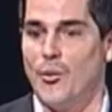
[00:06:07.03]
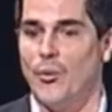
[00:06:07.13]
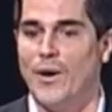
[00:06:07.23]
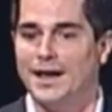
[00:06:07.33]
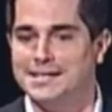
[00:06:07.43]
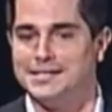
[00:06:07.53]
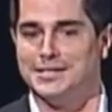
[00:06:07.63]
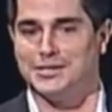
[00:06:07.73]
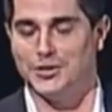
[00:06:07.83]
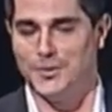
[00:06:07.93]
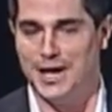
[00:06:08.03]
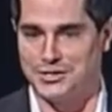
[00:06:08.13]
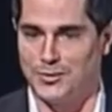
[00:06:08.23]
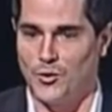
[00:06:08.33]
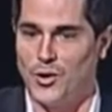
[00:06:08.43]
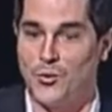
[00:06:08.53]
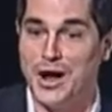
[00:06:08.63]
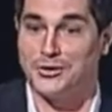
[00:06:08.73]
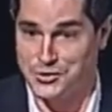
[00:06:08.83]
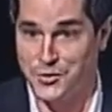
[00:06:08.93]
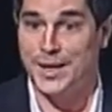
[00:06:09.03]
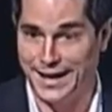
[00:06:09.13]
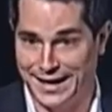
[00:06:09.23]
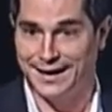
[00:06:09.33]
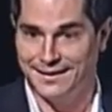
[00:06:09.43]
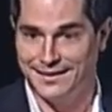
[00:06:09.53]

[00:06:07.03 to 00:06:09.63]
What is the determination? Number one, why are there so many?